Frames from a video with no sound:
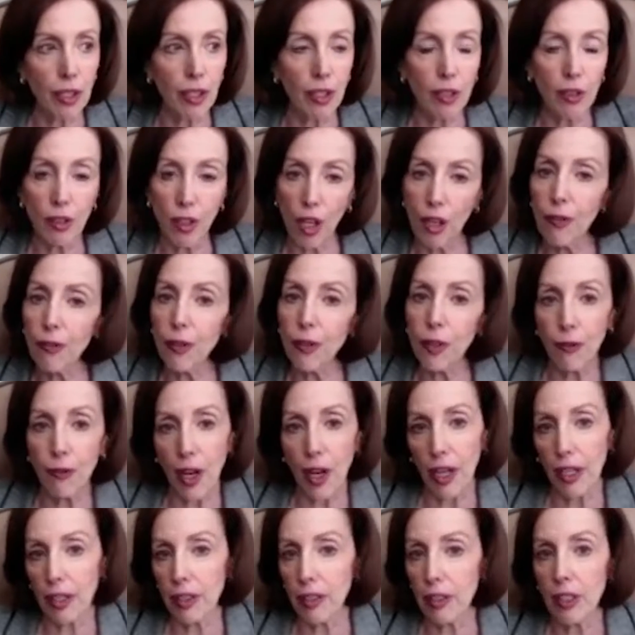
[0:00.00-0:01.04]
But I love the
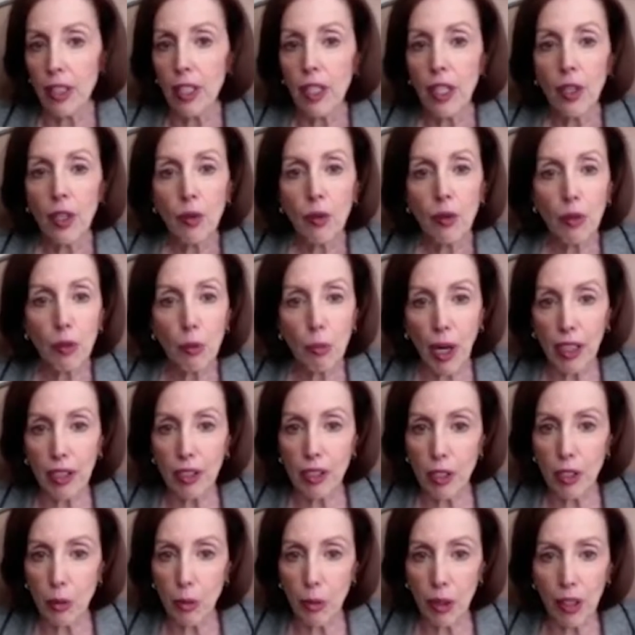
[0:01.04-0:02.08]
fact with
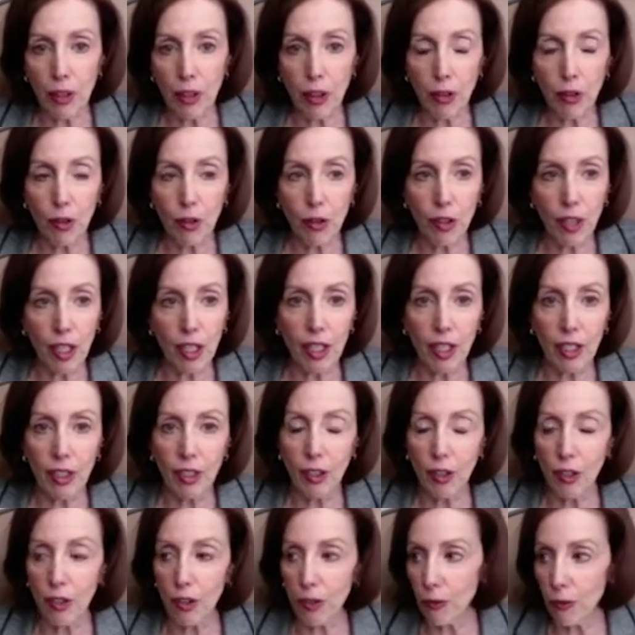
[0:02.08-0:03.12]
PracticePanther
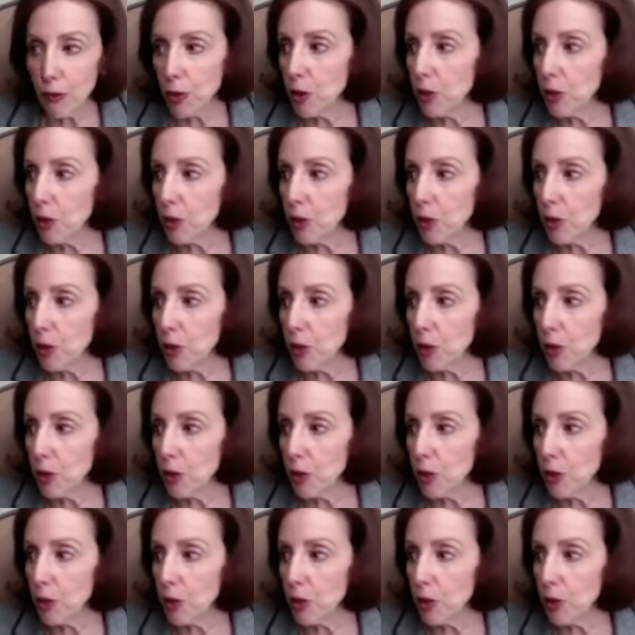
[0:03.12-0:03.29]
that a